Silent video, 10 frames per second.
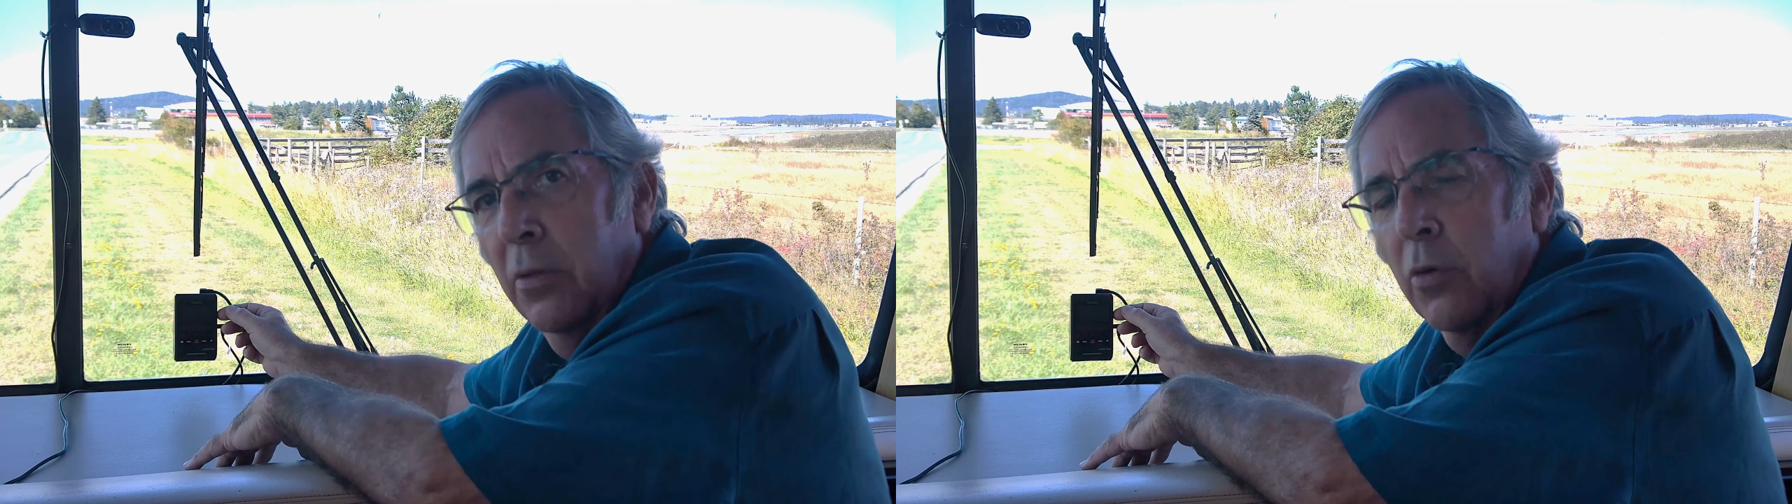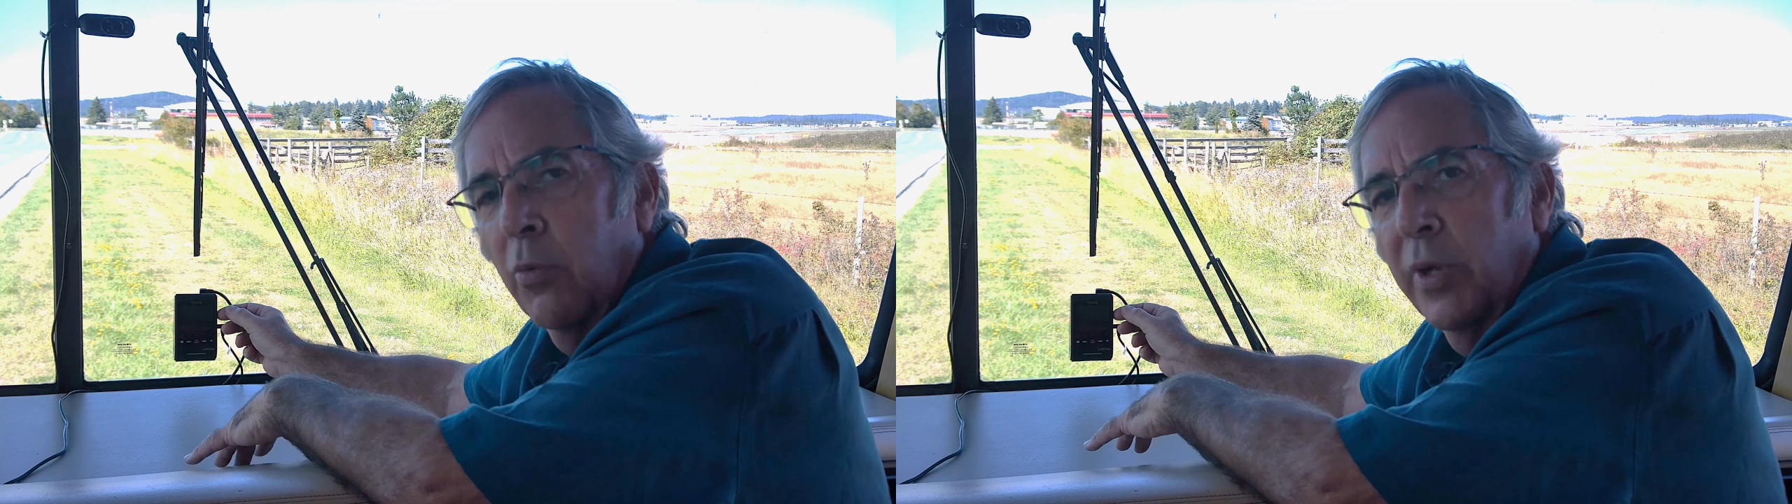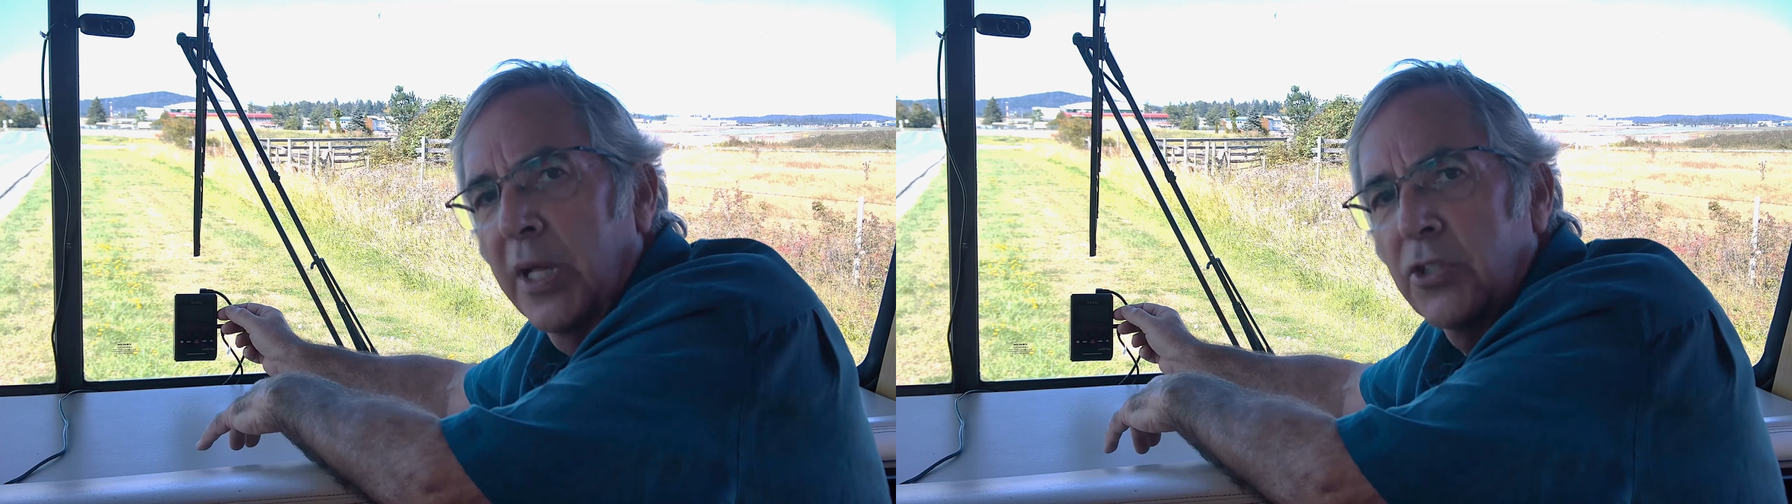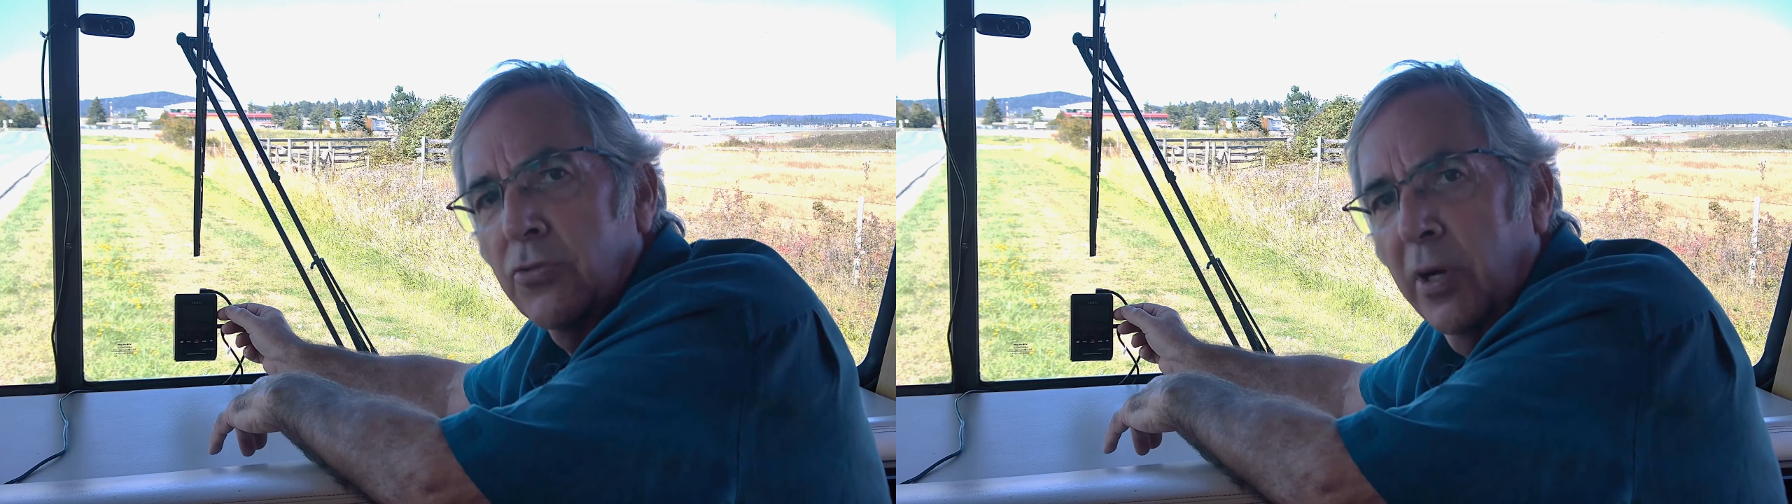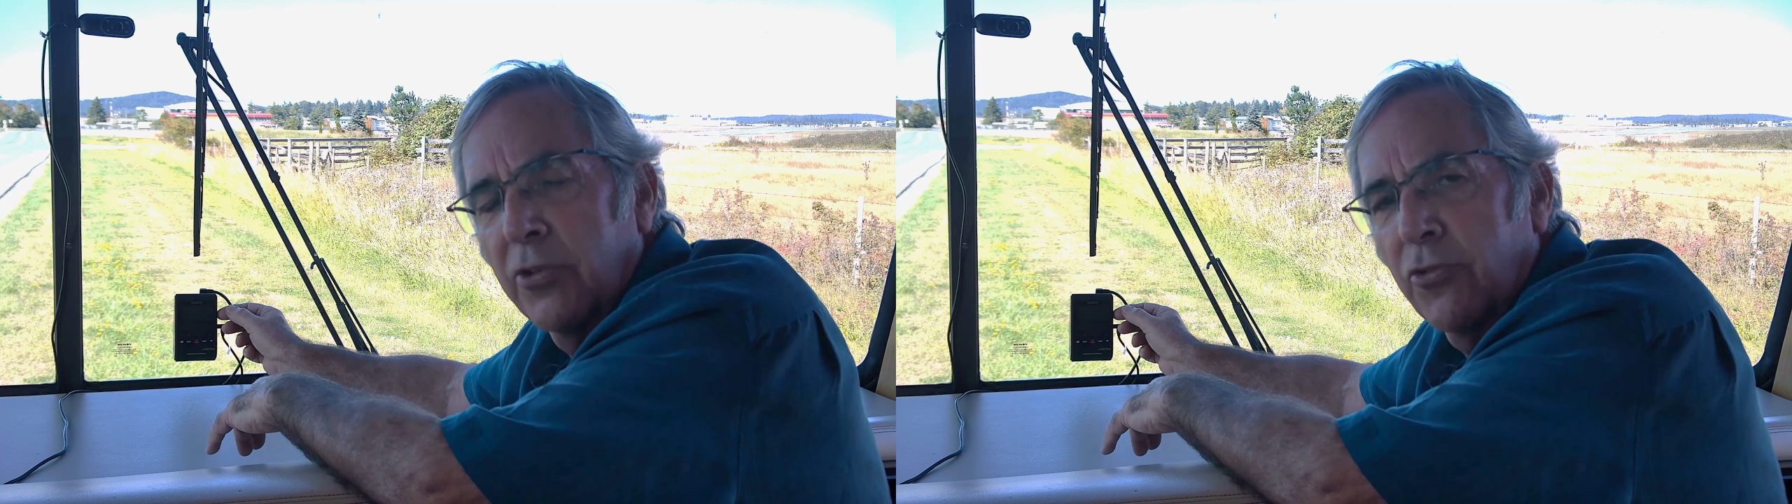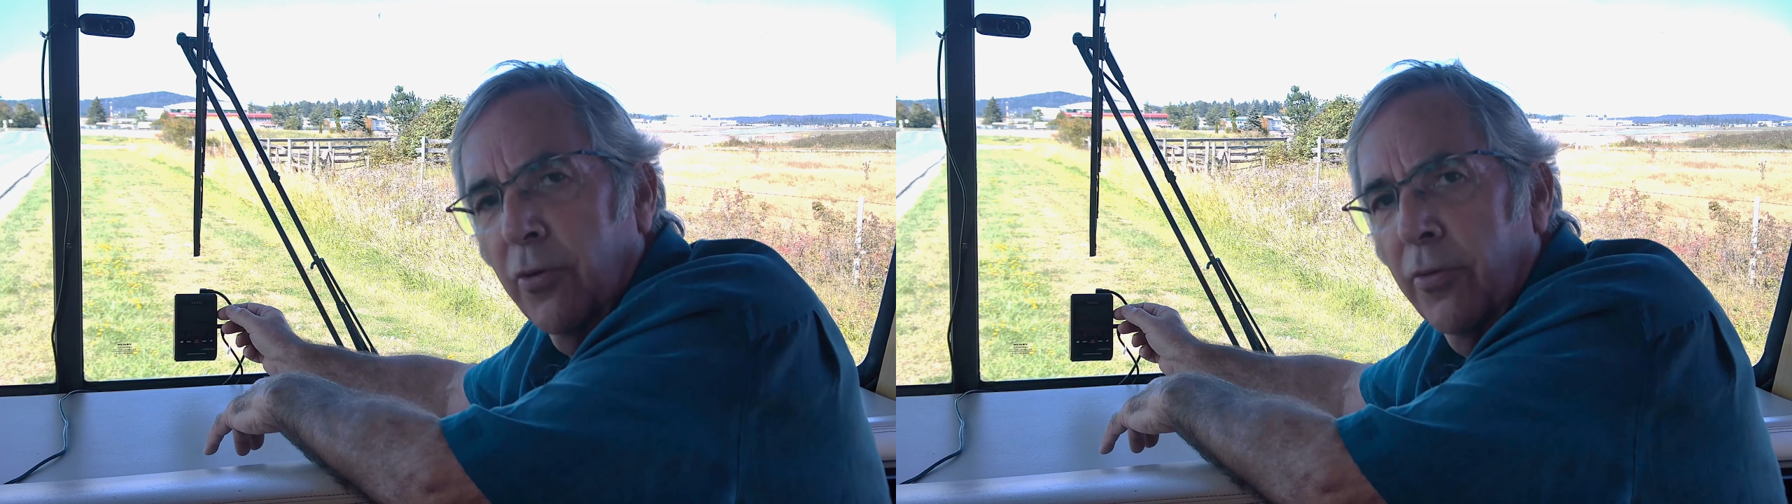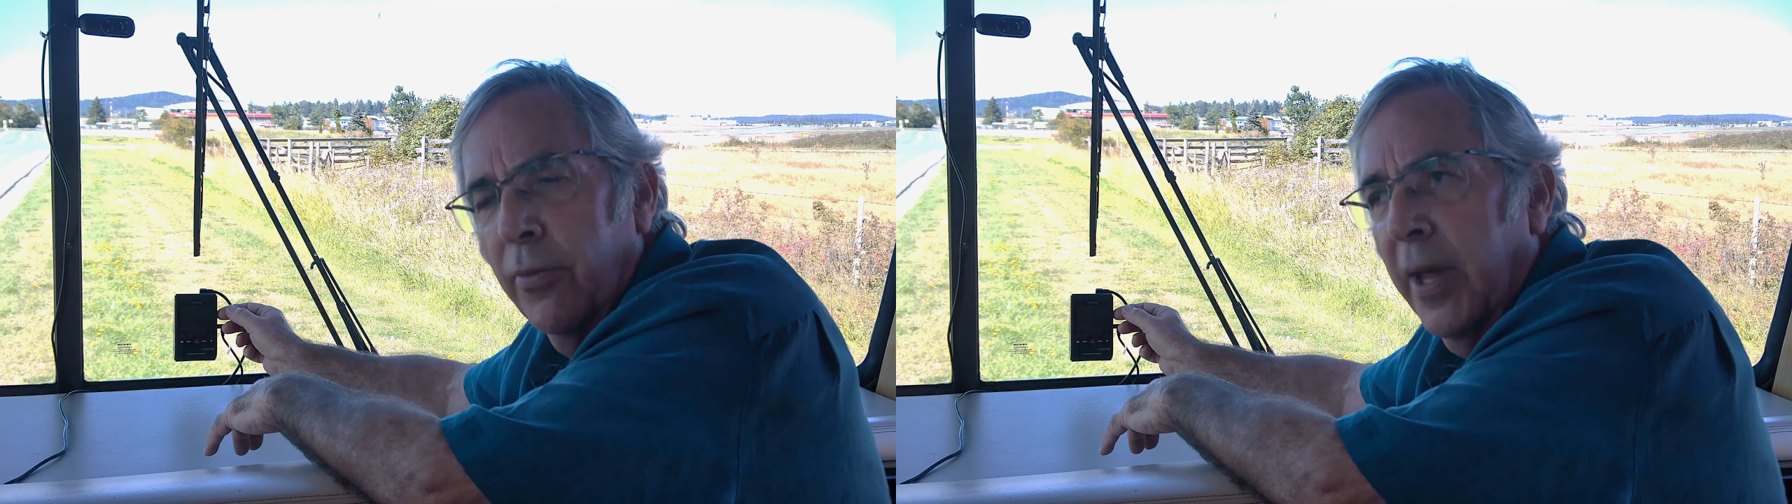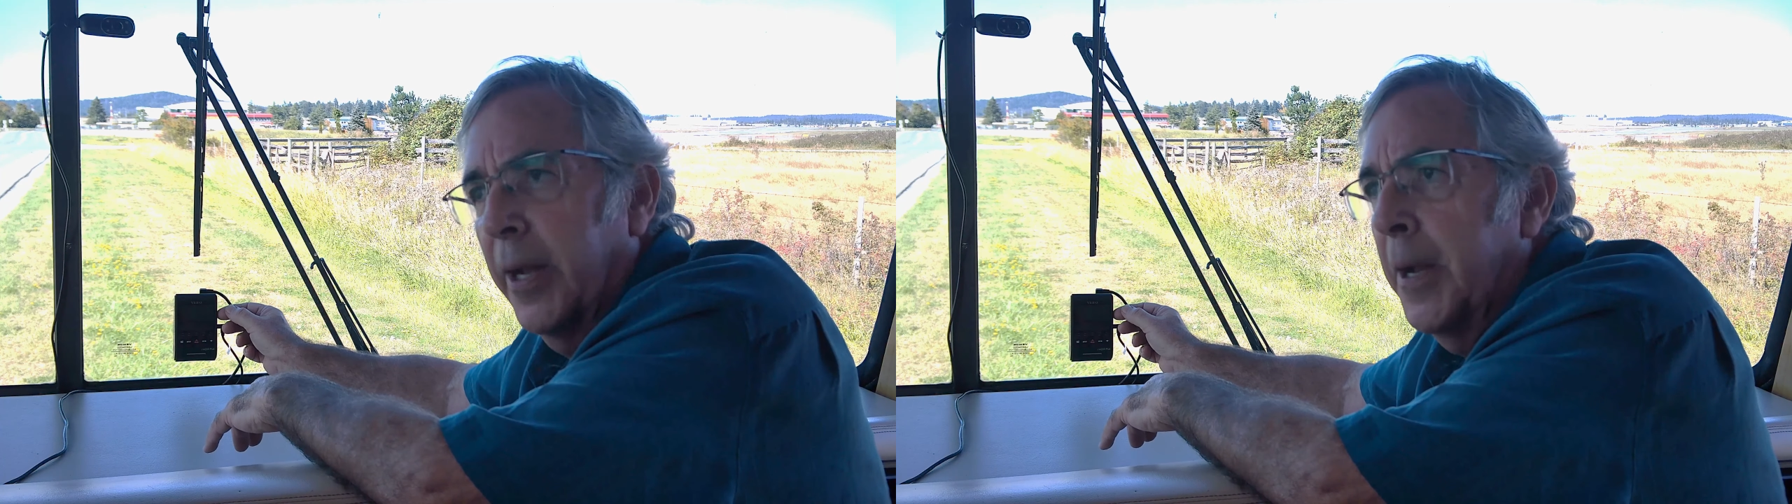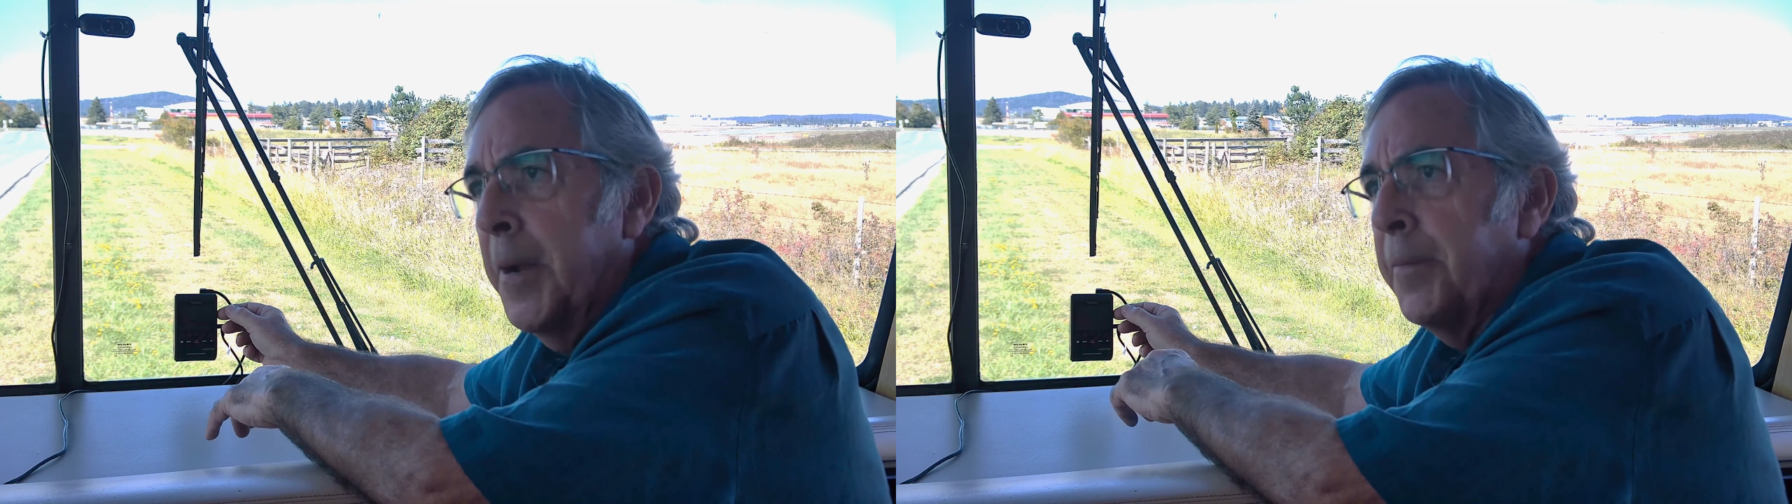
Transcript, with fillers: you'll go nuts trying to sort through that.